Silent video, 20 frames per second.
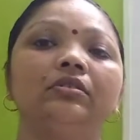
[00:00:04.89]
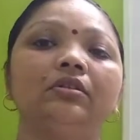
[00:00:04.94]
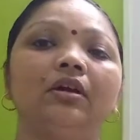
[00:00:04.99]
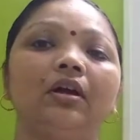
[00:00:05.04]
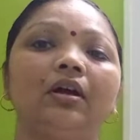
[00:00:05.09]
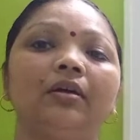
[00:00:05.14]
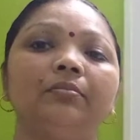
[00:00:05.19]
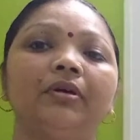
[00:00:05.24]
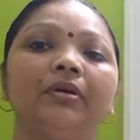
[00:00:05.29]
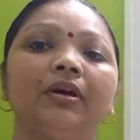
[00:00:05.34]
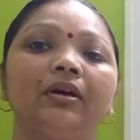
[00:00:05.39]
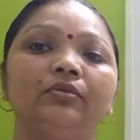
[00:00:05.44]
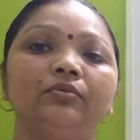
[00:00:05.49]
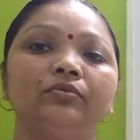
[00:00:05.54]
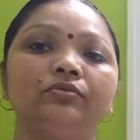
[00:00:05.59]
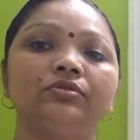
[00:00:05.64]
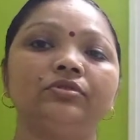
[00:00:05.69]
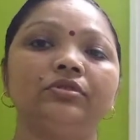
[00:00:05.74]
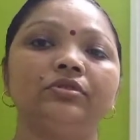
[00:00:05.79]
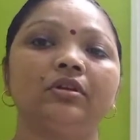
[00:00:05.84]

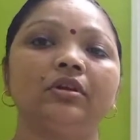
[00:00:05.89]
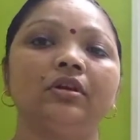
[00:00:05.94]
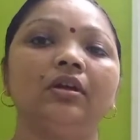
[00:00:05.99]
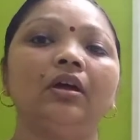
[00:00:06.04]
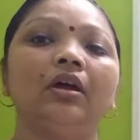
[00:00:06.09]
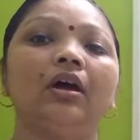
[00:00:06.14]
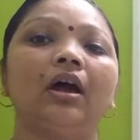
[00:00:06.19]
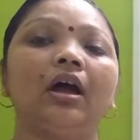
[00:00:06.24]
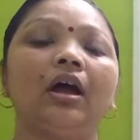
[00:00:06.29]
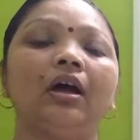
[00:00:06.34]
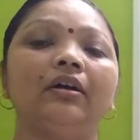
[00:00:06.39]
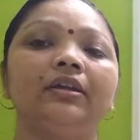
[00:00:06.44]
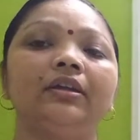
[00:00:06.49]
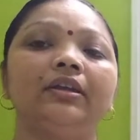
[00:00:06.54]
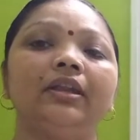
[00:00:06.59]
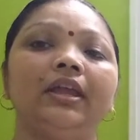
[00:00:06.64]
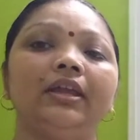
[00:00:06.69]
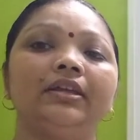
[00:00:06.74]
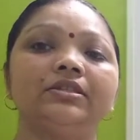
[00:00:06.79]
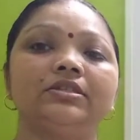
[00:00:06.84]
about our
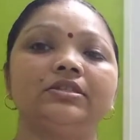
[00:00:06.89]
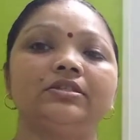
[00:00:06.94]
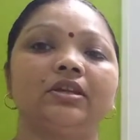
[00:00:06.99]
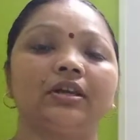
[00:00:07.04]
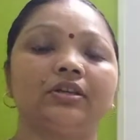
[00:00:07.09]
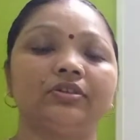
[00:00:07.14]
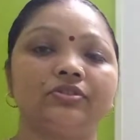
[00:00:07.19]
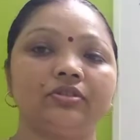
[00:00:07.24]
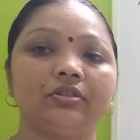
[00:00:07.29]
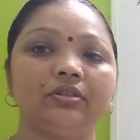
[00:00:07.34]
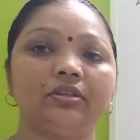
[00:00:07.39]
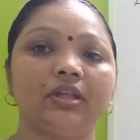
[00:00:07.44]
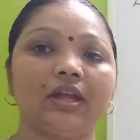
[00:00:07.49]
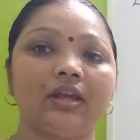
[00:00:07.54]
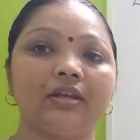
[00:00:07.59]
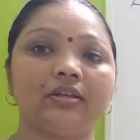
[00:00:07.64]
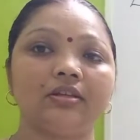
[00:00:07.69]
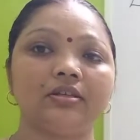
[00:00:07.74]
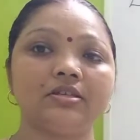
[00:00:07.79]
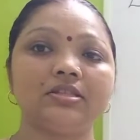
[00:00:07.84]
next structure,
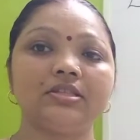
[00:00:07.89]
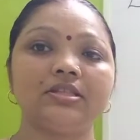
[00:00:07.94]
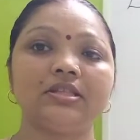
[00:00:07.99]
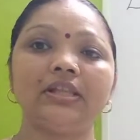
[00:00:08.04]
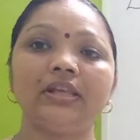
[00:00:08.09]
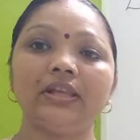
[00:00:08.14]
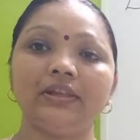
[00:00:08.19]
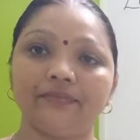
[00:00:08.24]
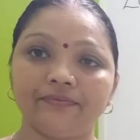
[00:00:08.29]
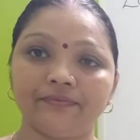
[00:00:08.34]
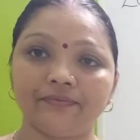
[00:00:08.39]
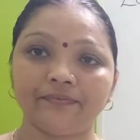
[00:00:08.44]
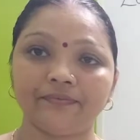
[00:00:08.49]
that is leaf.